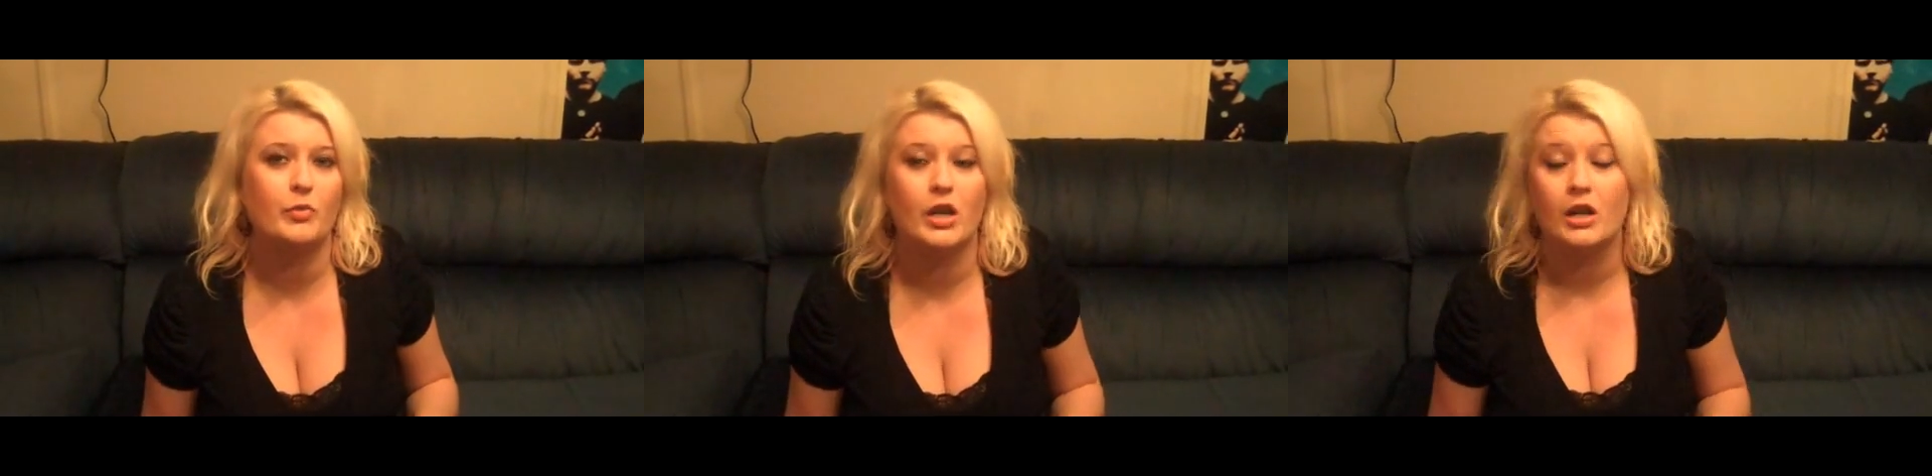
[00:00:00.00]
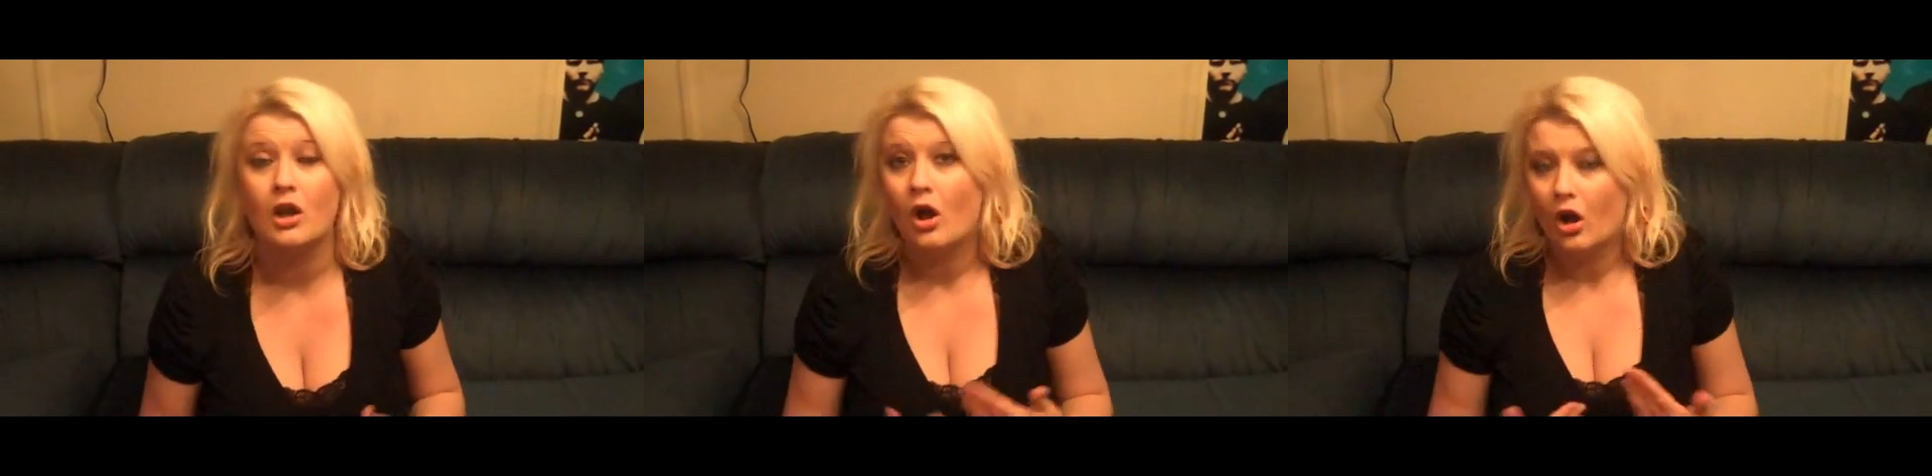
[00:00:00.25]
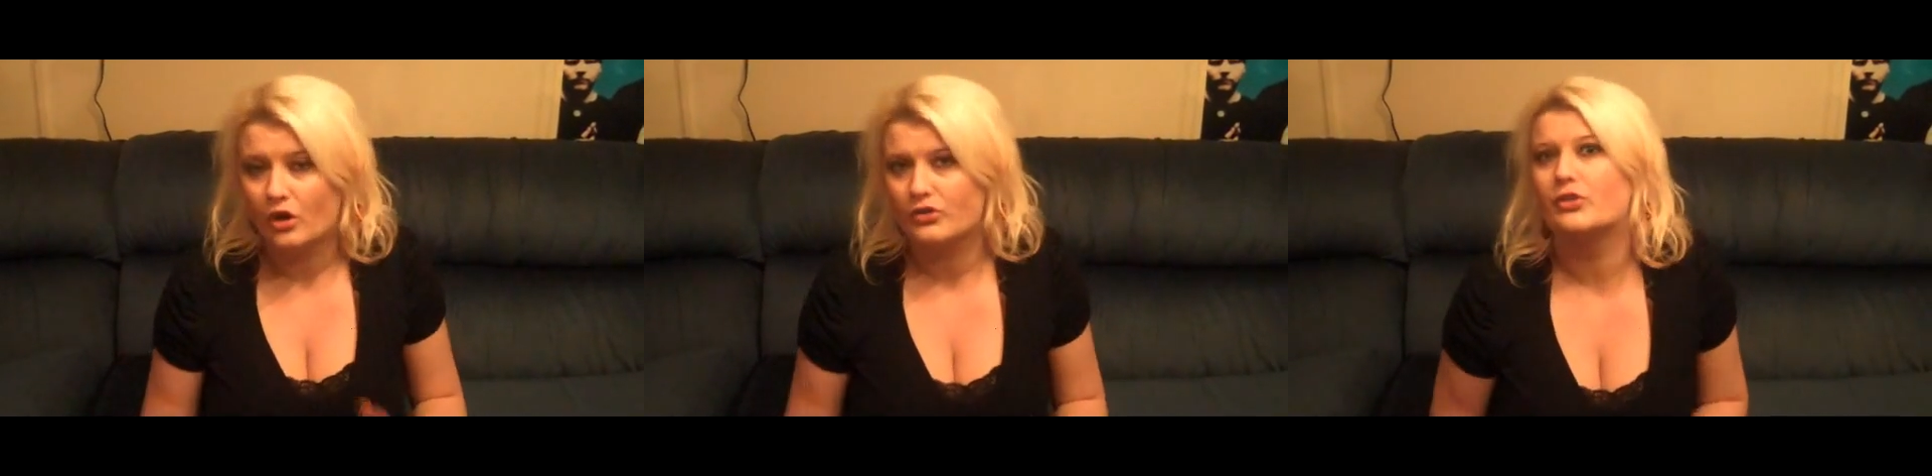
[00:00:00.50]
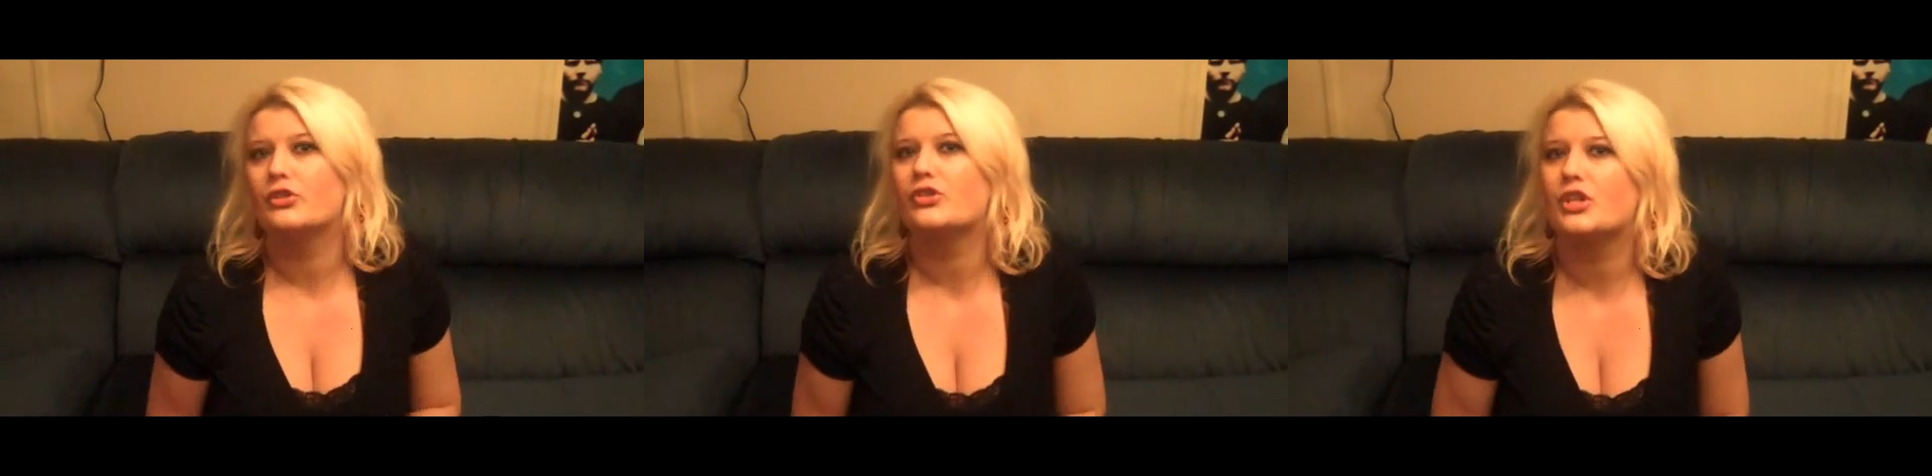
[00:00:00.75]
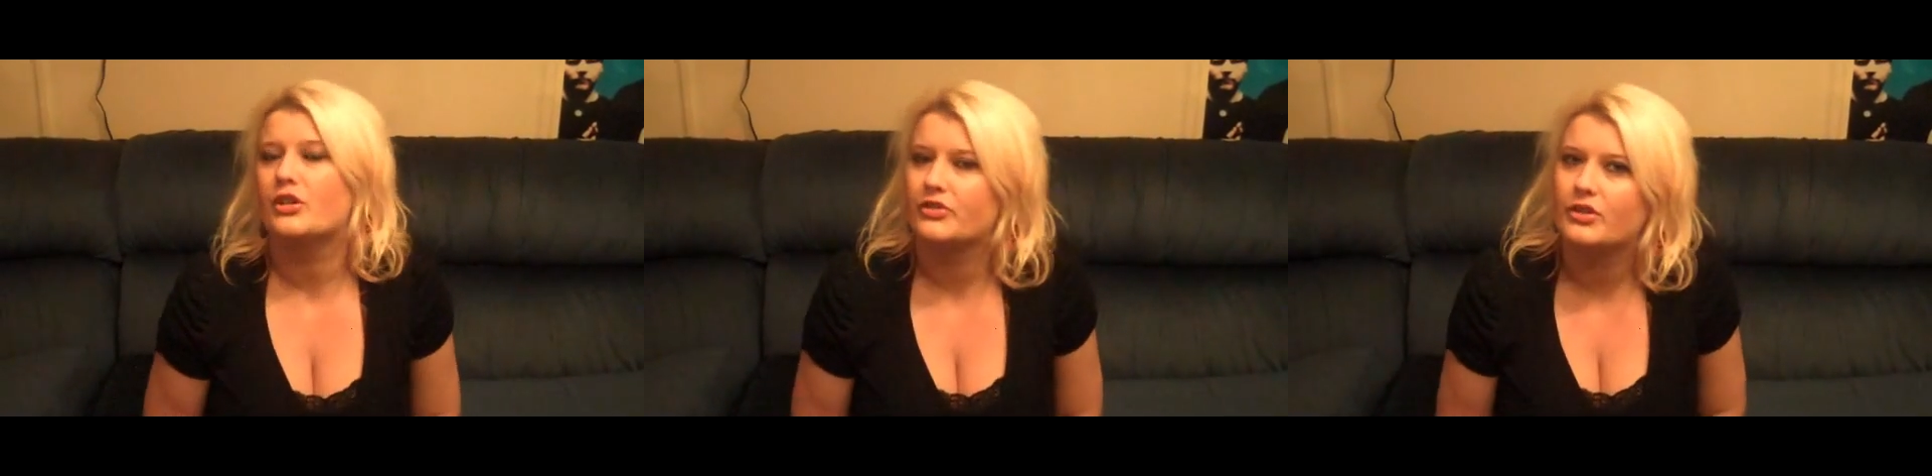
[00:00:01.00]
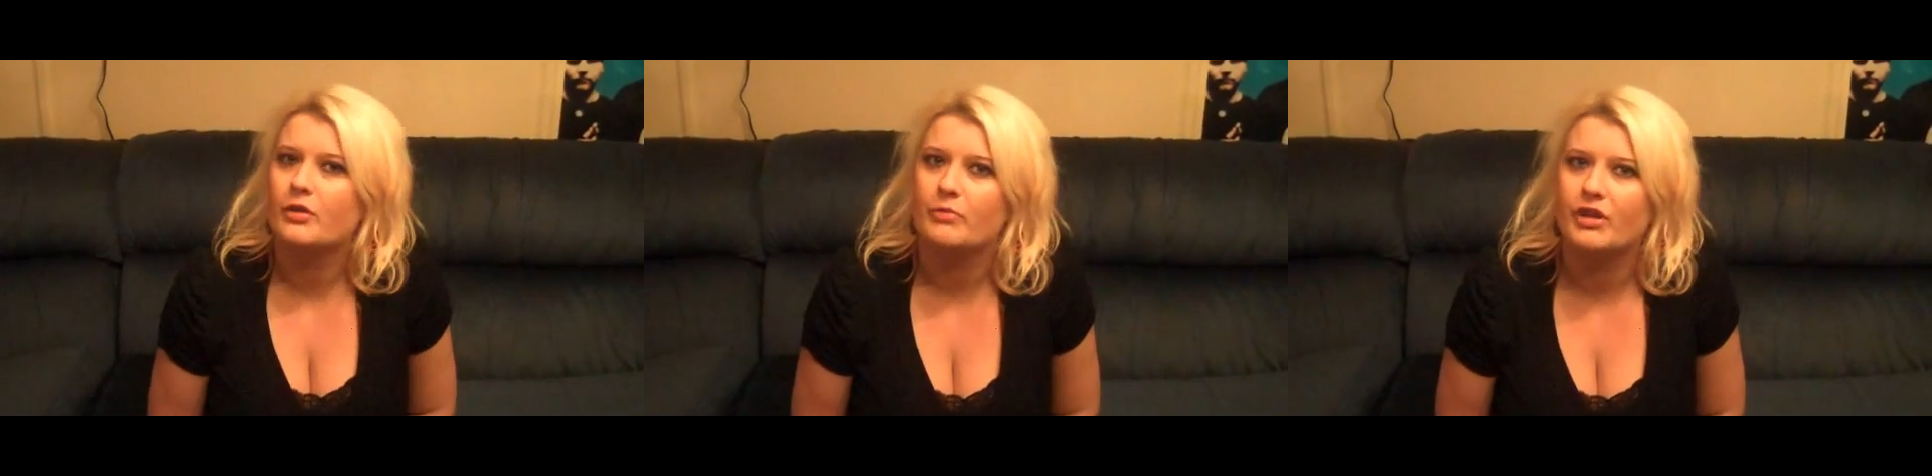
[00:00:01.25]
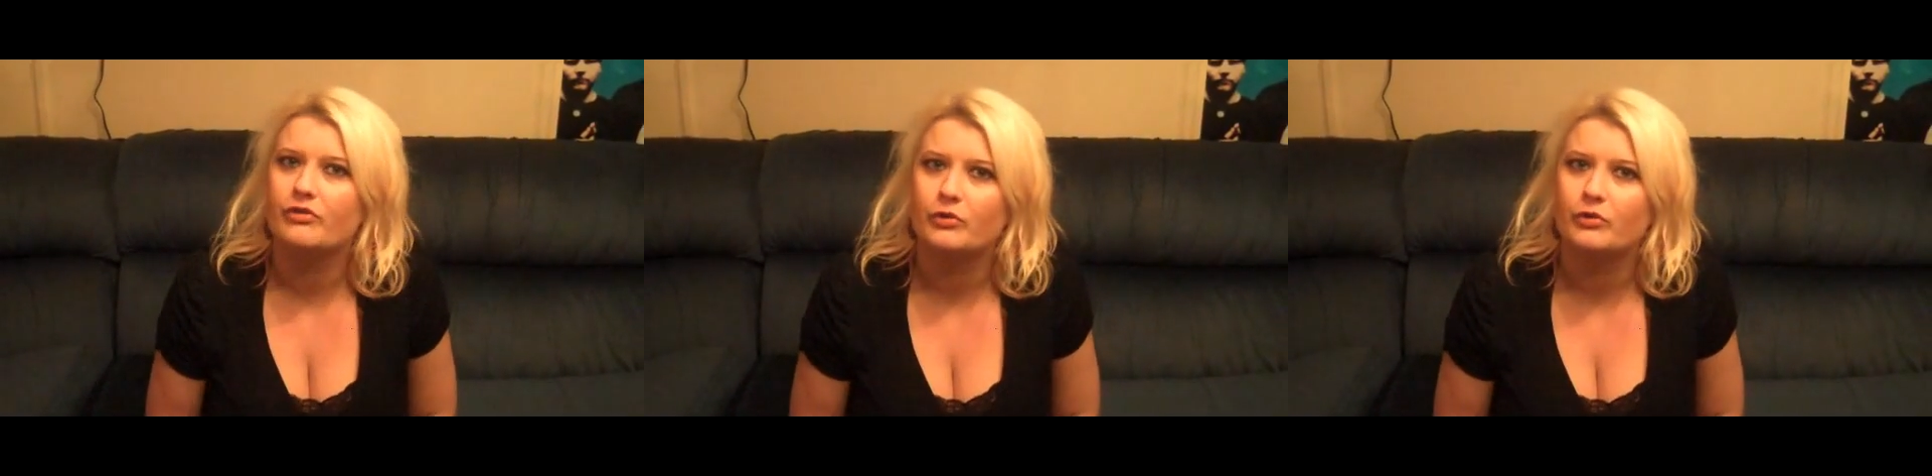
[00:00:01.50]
but also to share some of my